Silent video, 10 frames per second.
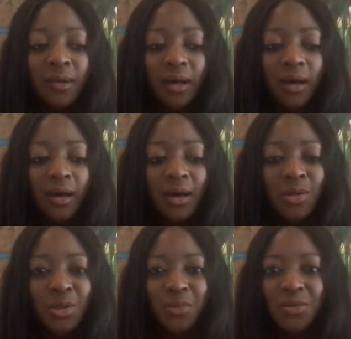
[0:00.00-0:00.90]
a
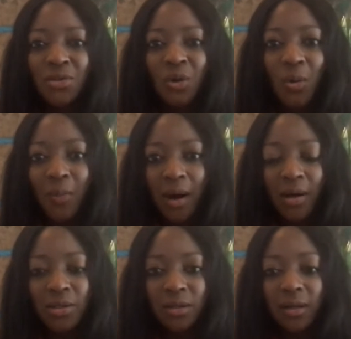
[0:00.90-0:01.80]
country with so
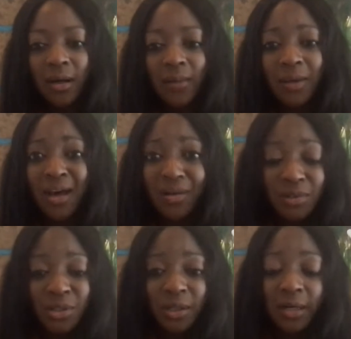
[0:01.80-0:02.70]
much
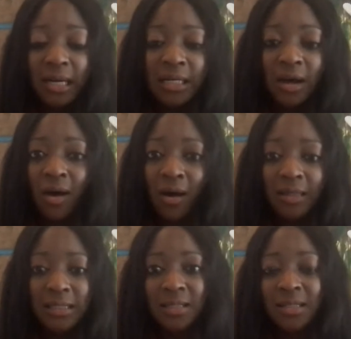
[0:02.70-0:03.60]
culture and
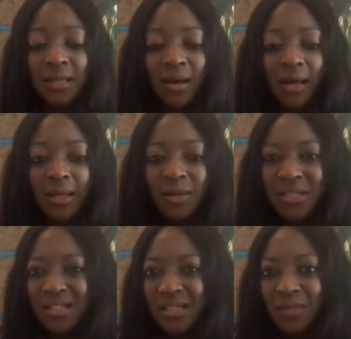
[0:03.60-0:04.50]
art and design,
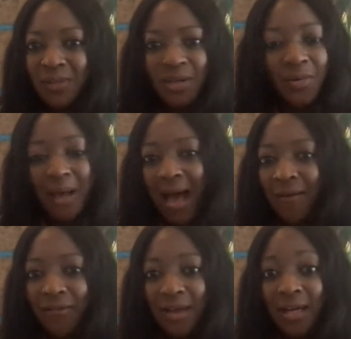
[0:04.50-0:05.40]
we don't
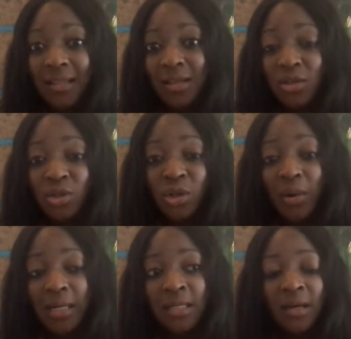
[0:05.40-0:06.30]
have anything to
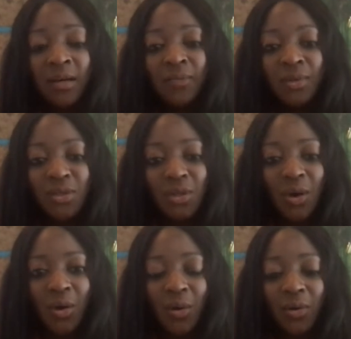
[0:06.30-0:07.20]
show it.
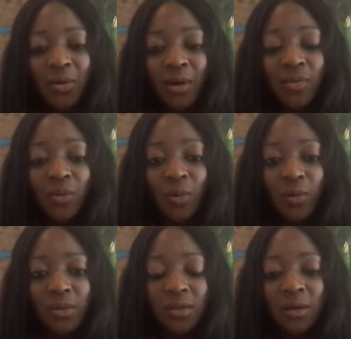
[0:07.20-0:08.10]
So, I
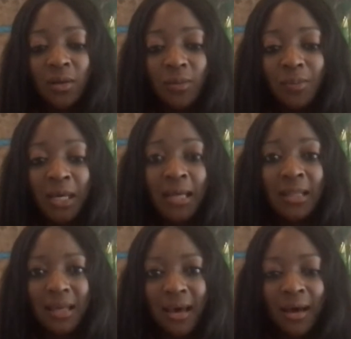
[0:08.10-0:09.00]
thought,
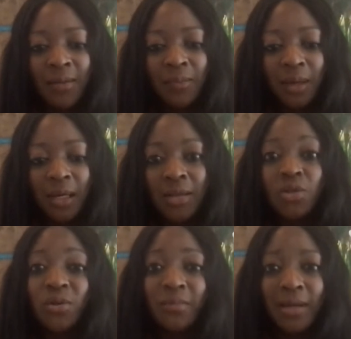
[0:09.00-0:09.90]
being there and being
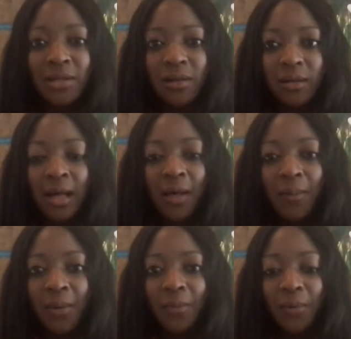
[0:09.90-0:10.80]
instrumental in
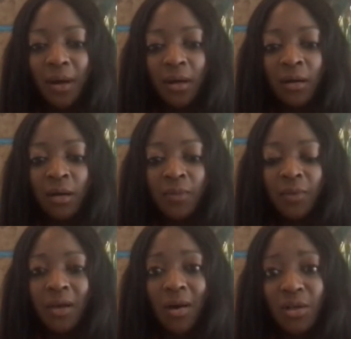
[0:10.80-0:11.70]
helping bring
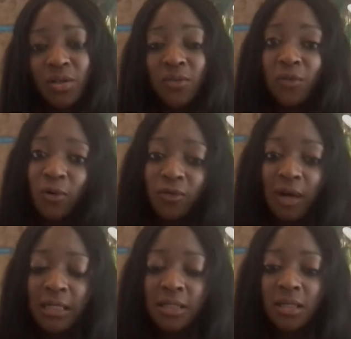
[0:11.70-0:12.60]
Ghana to the
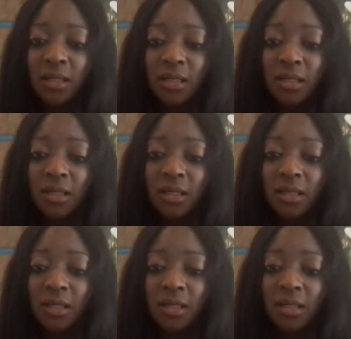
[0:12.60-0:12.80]
forefront,